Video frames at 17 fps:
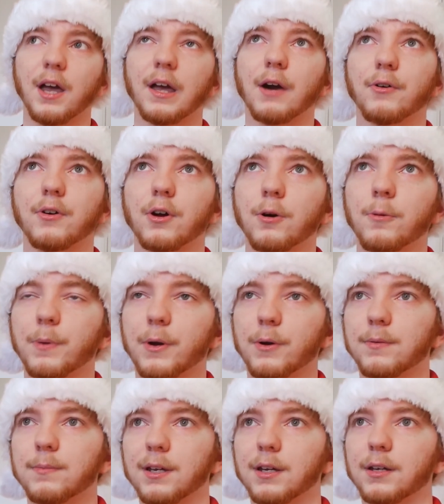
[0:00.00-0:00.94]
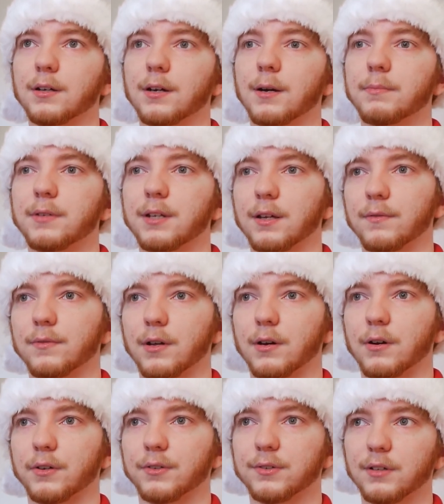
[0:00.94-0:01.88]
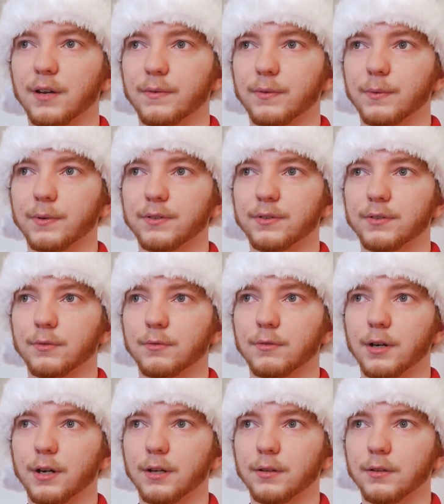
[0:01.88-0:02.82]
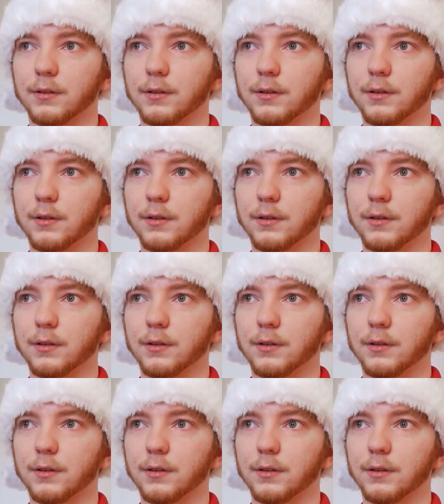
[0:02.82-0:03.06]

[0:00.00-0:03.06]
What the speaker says: would hope I would make update vlogs every once in a while,